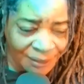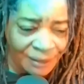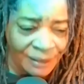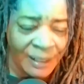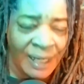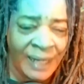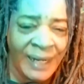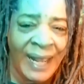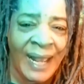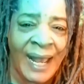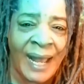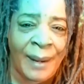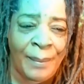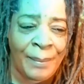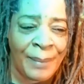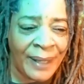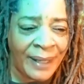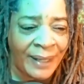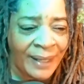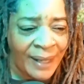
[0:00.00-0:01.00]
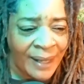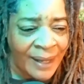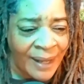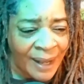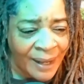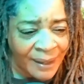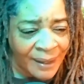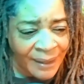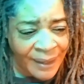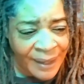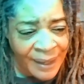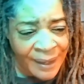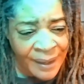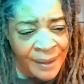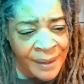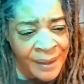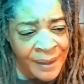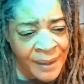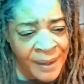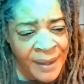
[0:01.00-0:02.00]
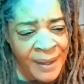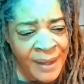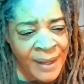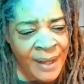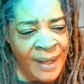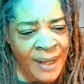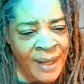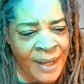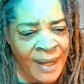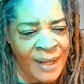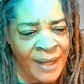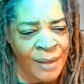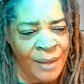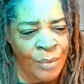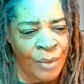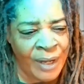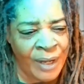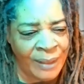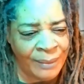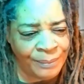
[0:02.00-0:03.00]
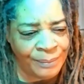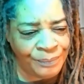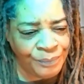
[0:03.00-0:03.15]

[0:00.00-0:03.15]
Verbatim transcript: and they got a big kick out of that. Anyway,